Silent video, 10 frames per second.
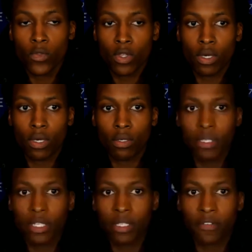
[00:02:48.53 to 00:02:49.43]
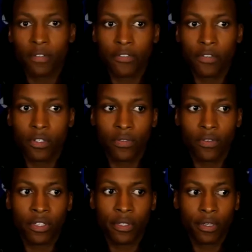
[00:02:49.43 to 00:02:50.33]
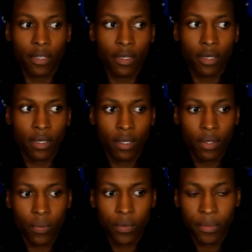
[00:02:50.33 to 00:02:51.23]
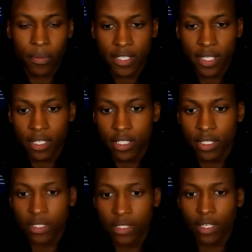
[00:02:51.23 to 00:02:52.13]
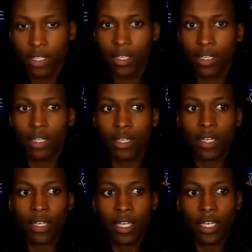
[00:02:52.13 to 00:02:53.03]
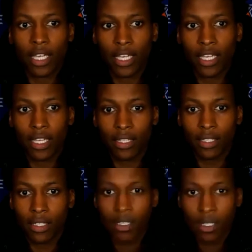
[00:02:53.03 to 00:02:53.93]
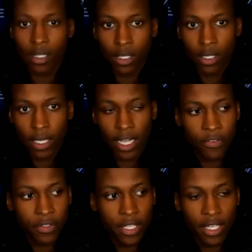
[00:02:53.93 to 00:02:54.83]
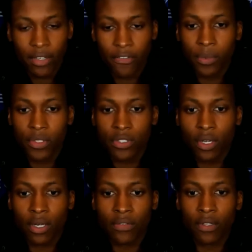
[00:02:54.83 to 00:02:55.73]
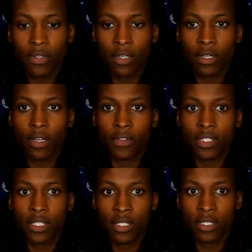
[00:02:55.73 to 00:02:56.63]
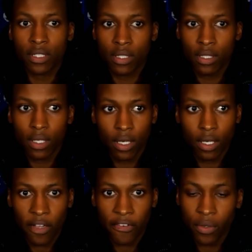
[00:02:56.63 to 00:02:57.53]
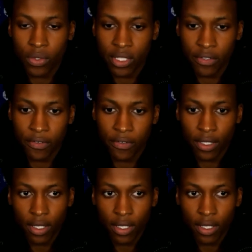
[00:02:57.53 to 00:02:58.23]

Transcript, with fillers: Well, yeah, definitely. First of all, in the uh, winning percentages, uh, and everything from the start of the of the season, uh, I feel was different.